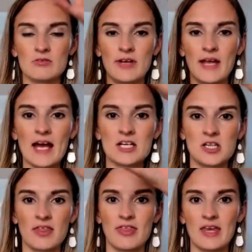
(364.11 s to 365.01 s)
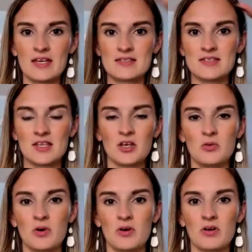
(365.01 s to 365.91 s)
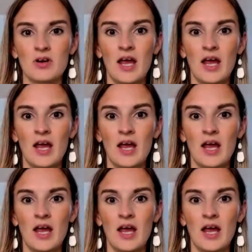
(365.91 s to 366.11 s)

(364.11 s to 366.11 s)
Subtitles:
reaction things that you were